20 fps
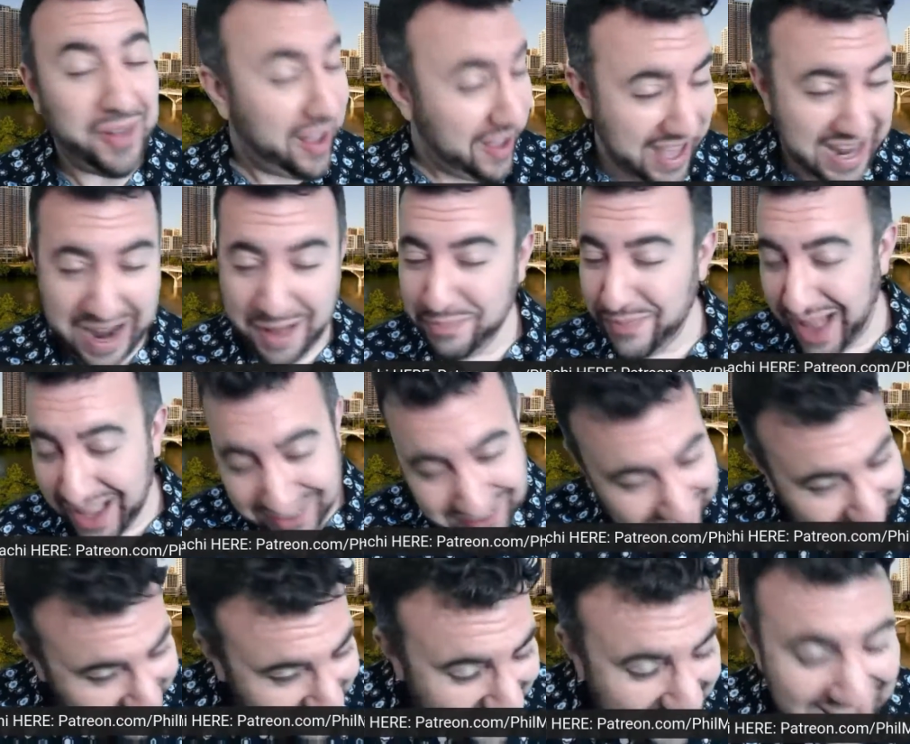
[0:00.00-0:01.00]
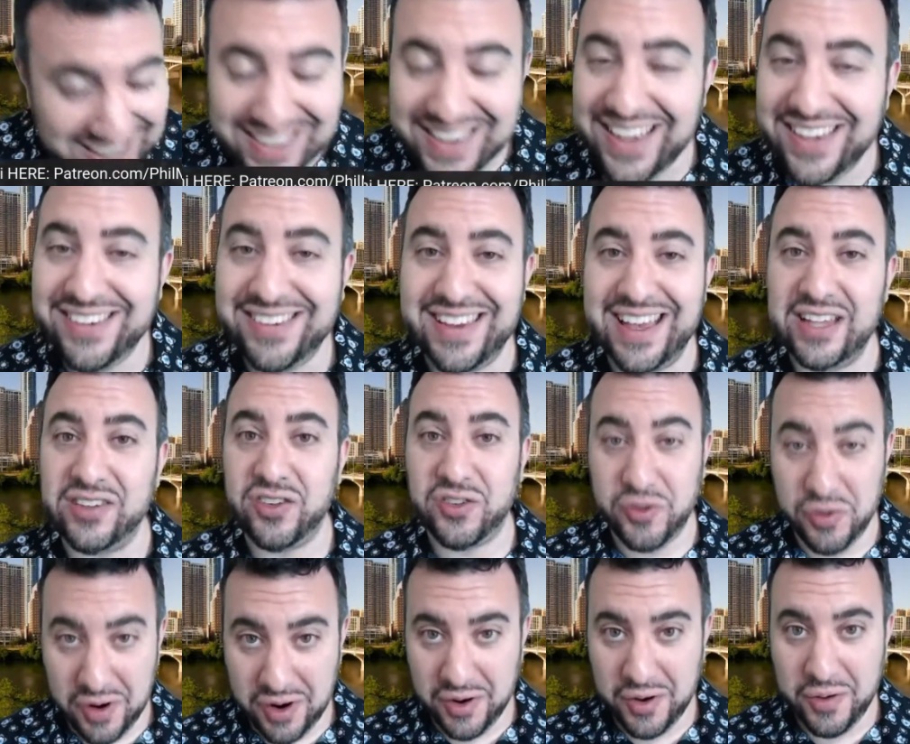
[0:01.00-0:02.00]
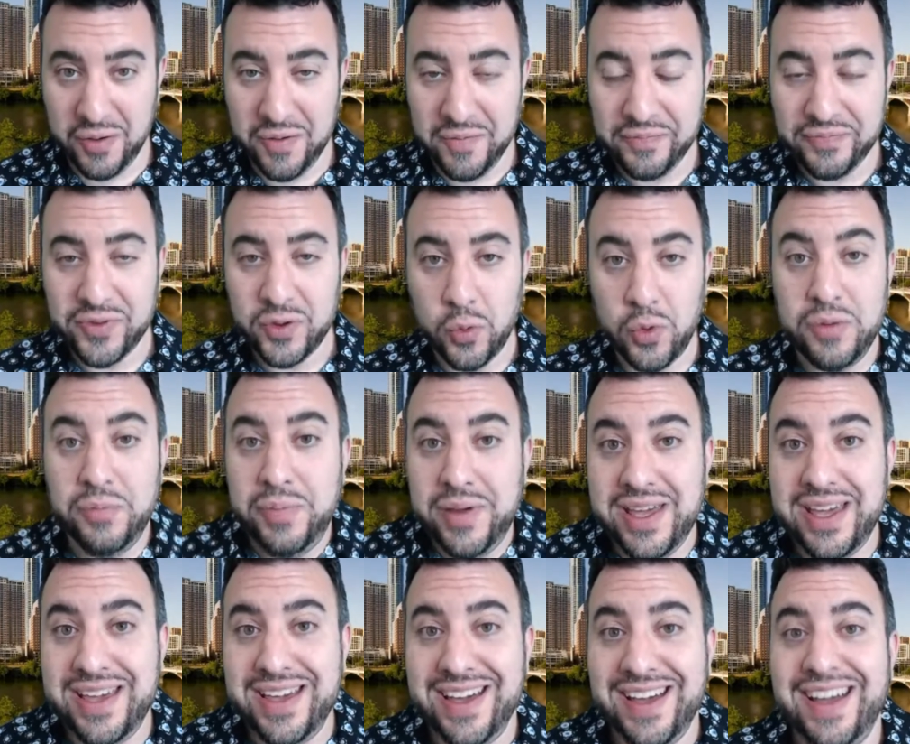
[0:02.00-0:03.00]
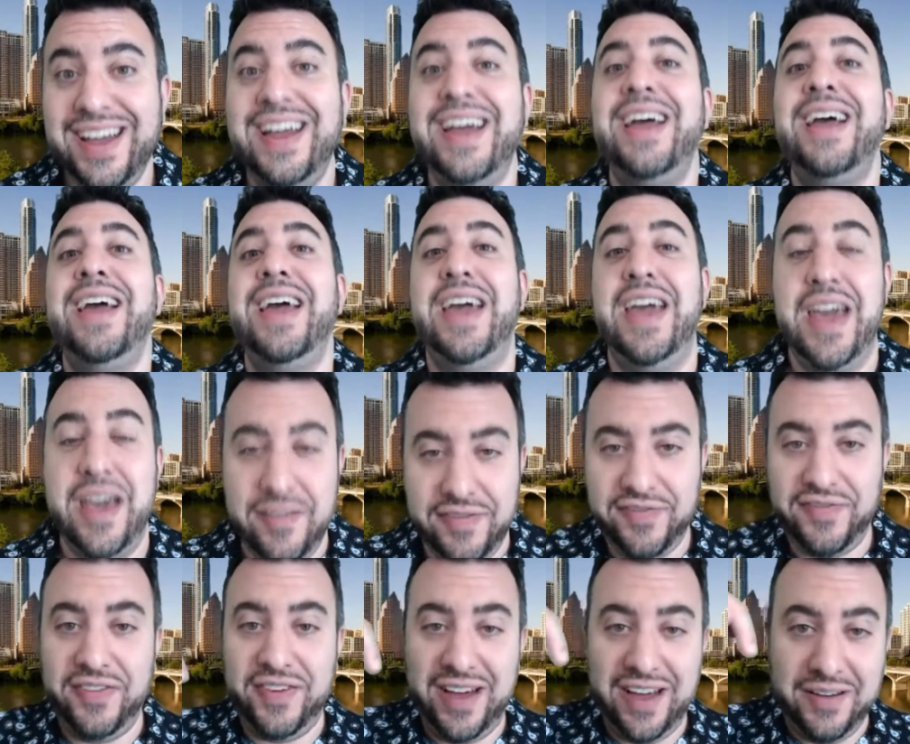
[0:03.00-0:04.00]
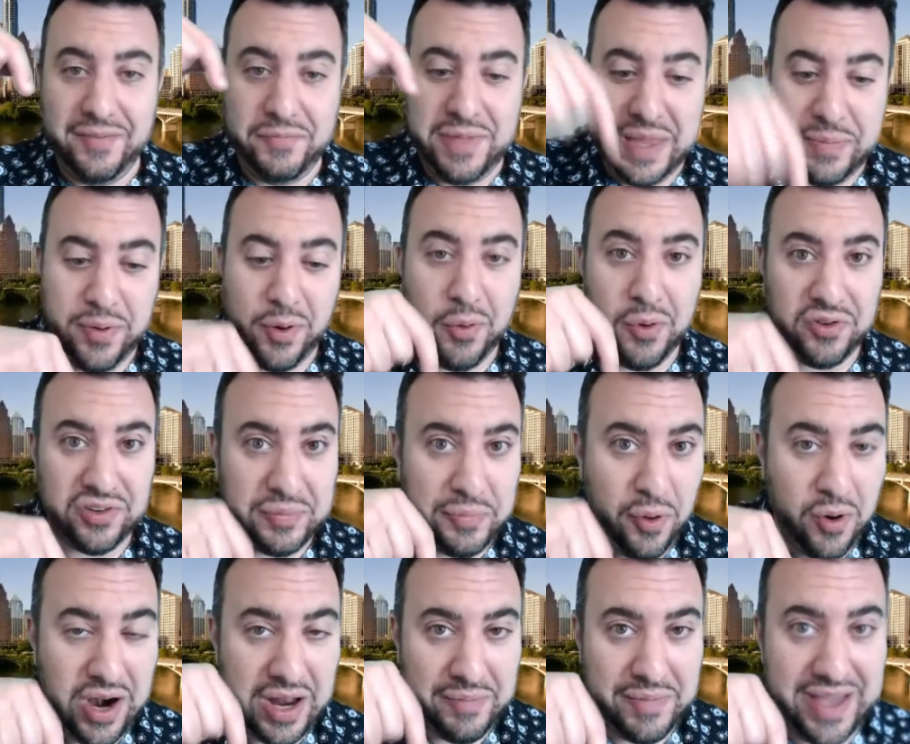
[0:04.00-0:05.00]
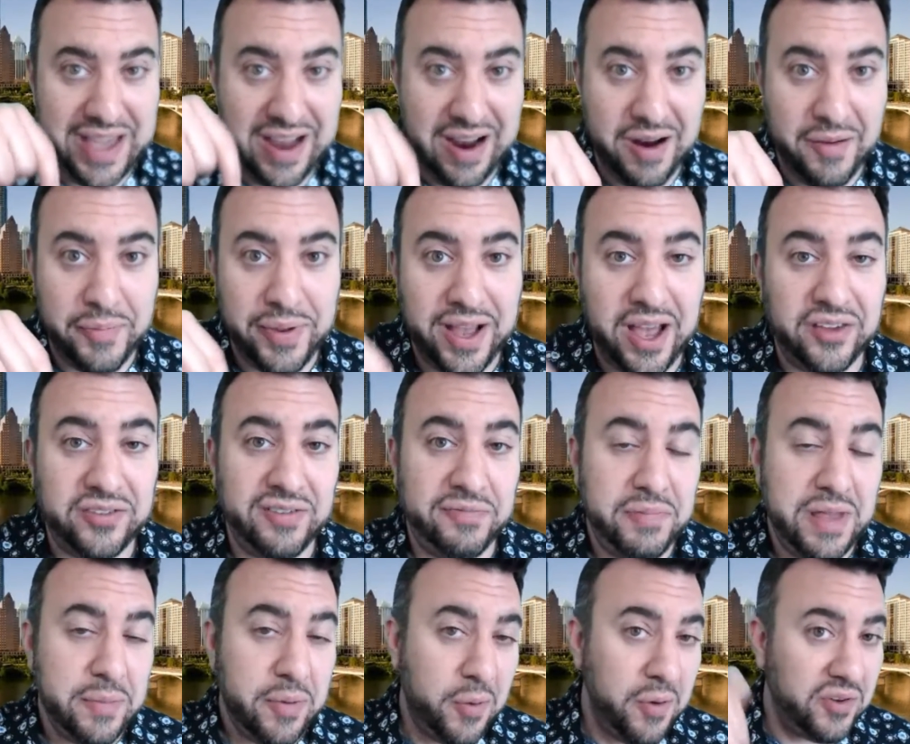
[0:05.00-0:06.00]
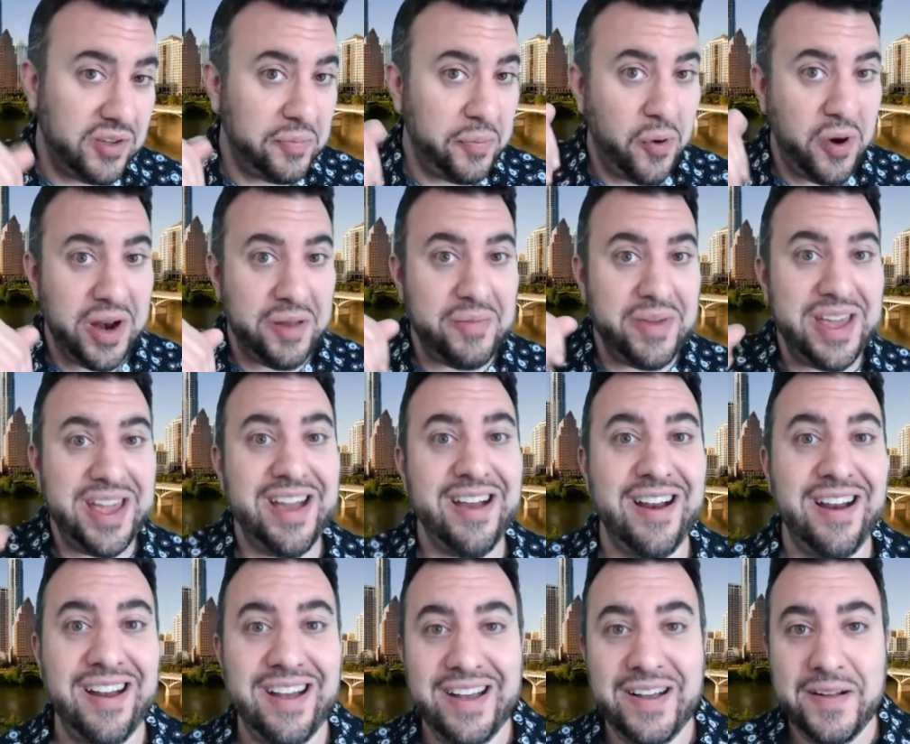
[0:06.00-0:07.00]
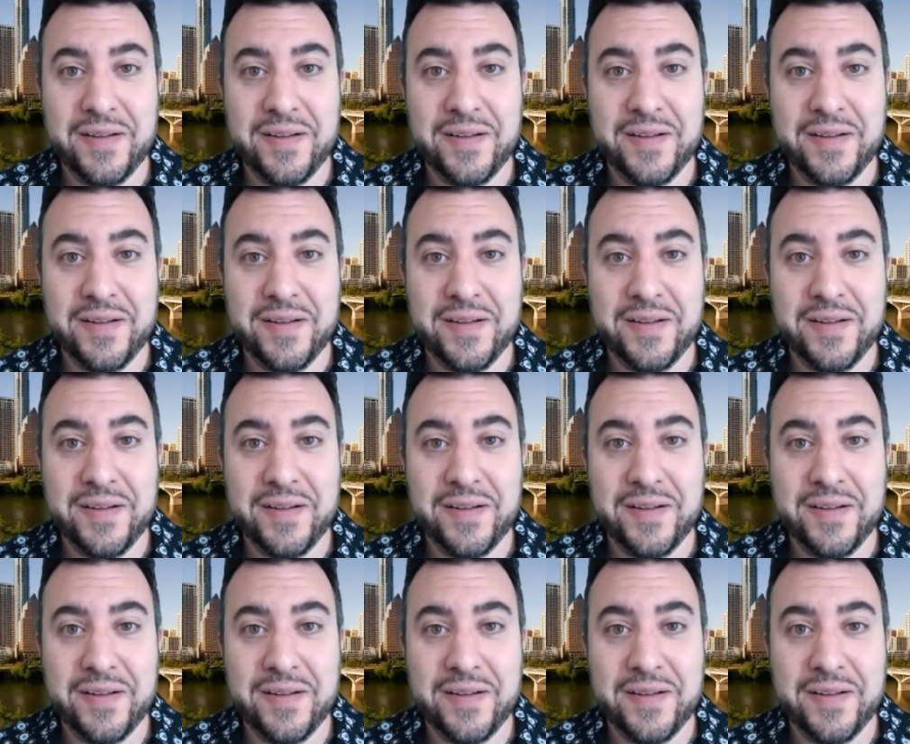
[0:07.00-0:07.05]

And I'm not just saying this, it's true, would be if people were supporting me here. Because if people were supporting me here,